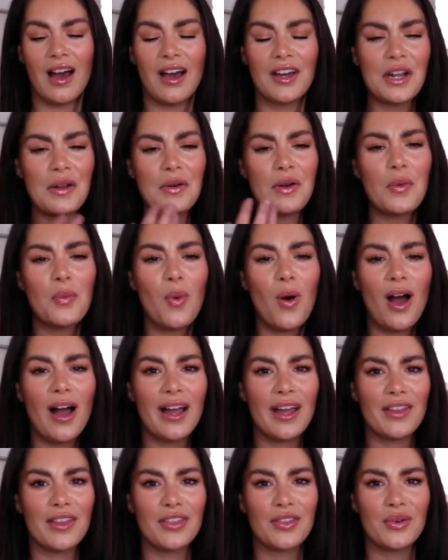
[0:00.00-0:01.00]
I don't know
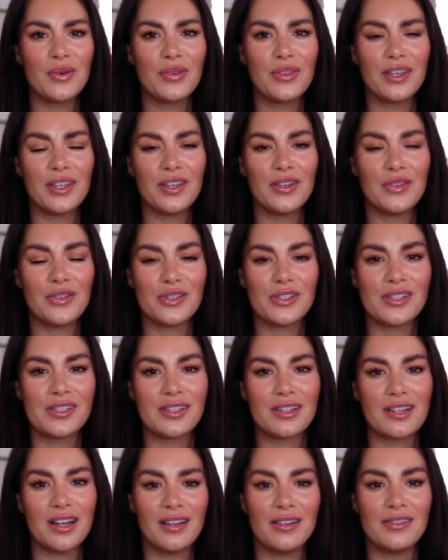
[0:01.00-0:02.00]
why I thought that you
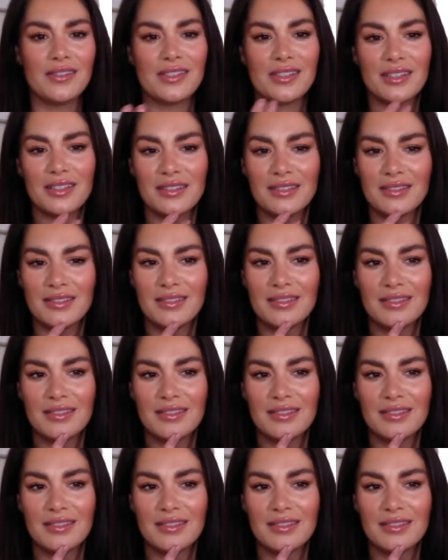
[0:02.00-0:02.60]
just go to